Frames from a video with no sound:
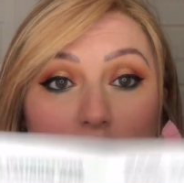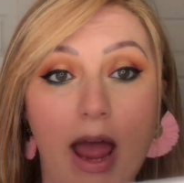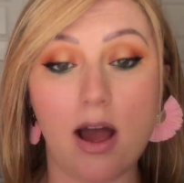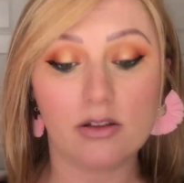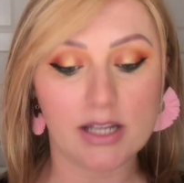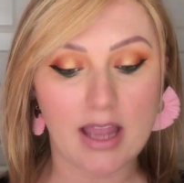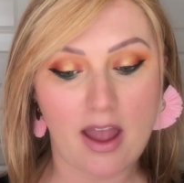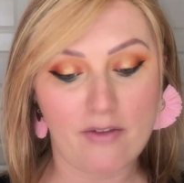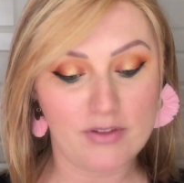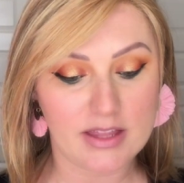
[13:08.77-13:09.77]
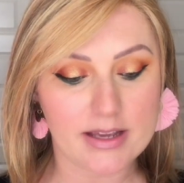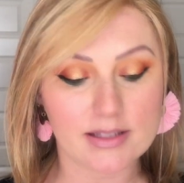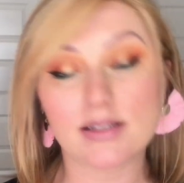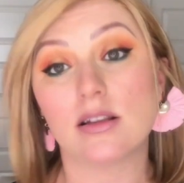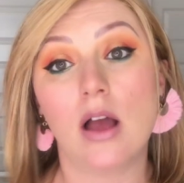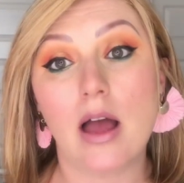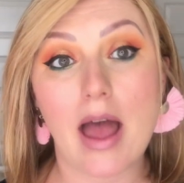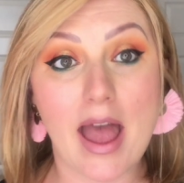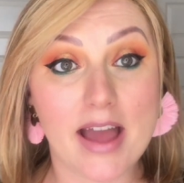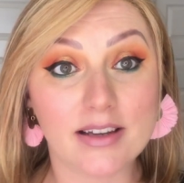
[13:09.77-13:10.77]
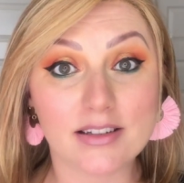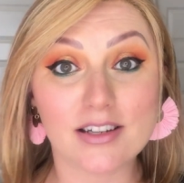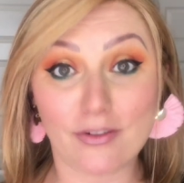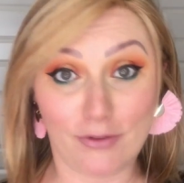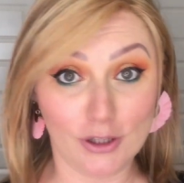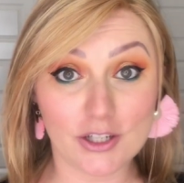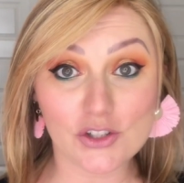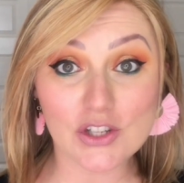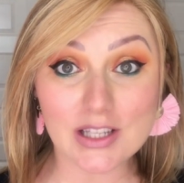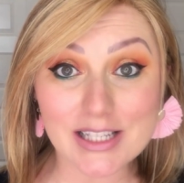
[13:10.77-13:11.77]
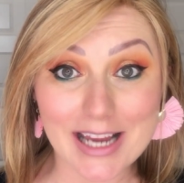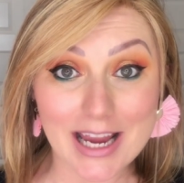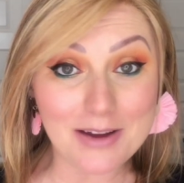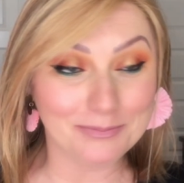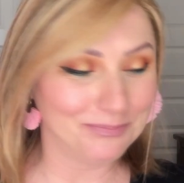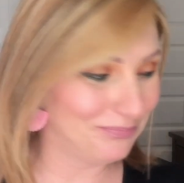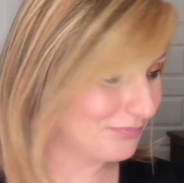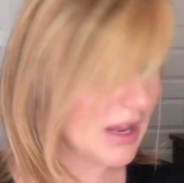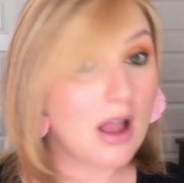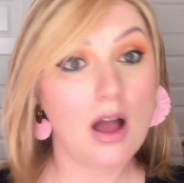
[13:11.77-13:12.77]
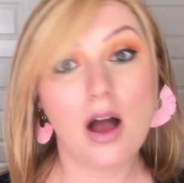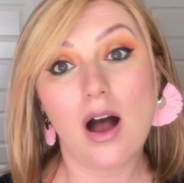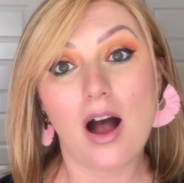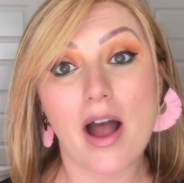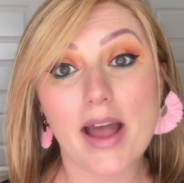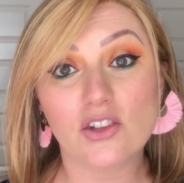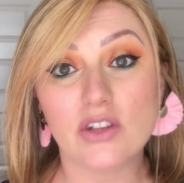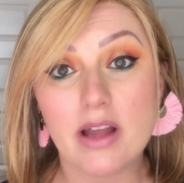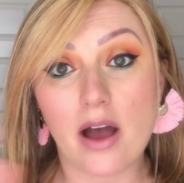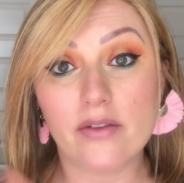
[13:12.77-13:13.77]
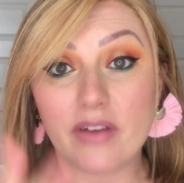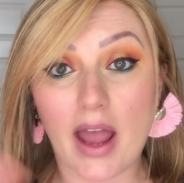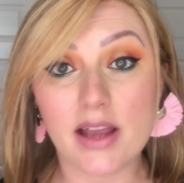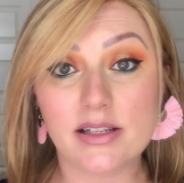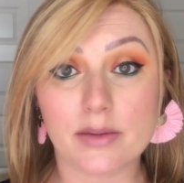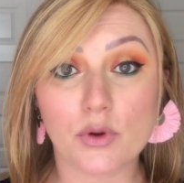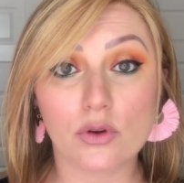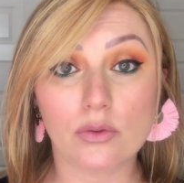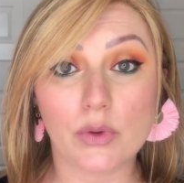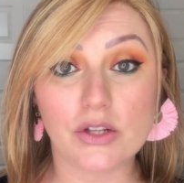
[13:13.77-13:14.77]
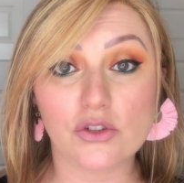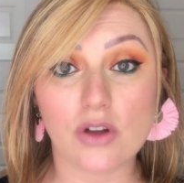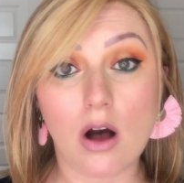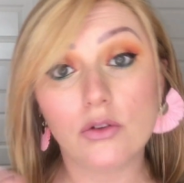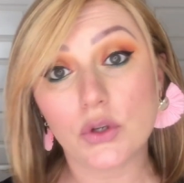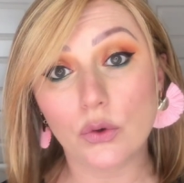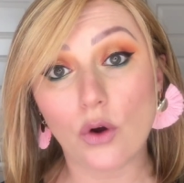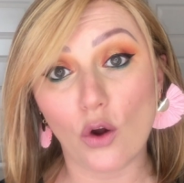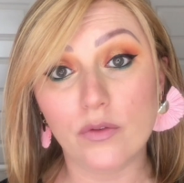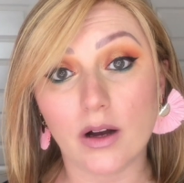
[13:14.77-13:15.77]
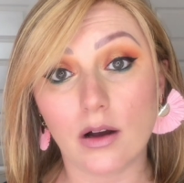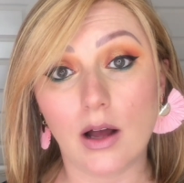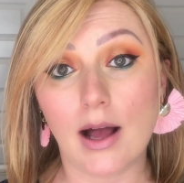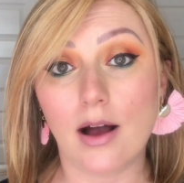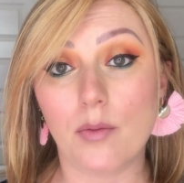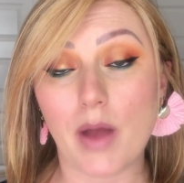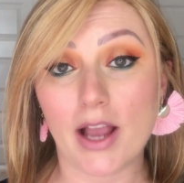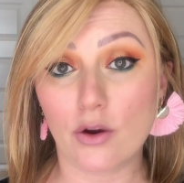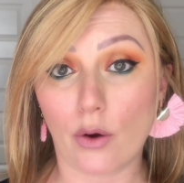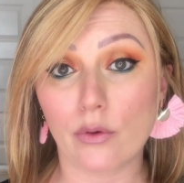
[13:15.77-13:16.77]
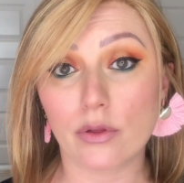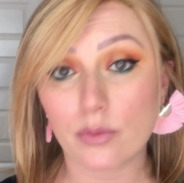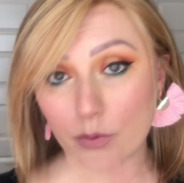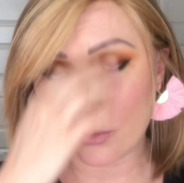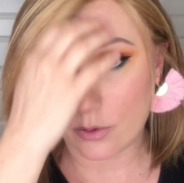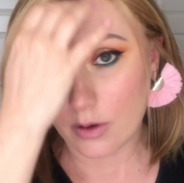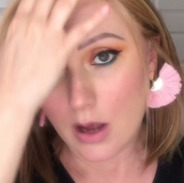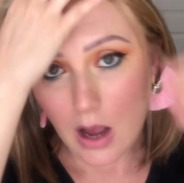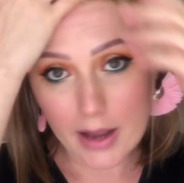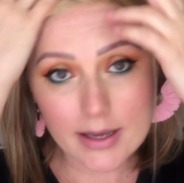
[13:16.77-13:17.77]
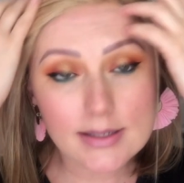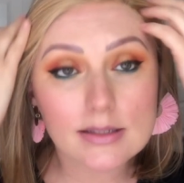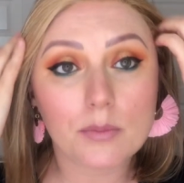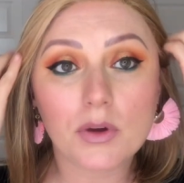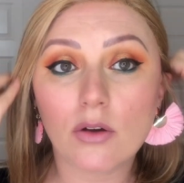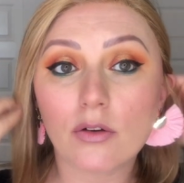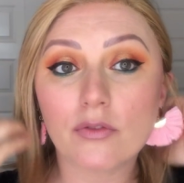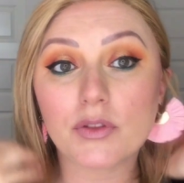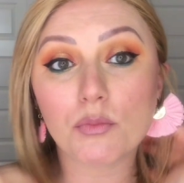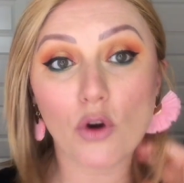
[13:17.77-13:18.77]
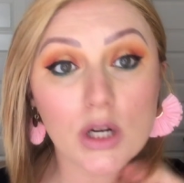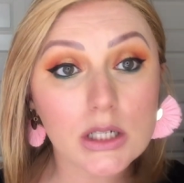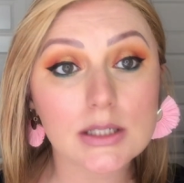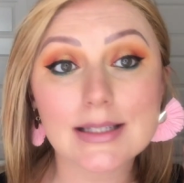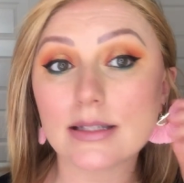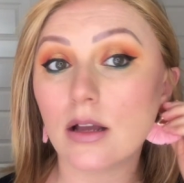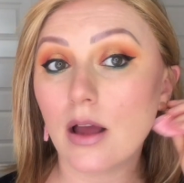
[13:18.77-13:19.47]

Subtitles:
how to care for this and followed it to the T. I actually have a demo which I'll talk over and go through, I guess, some of the products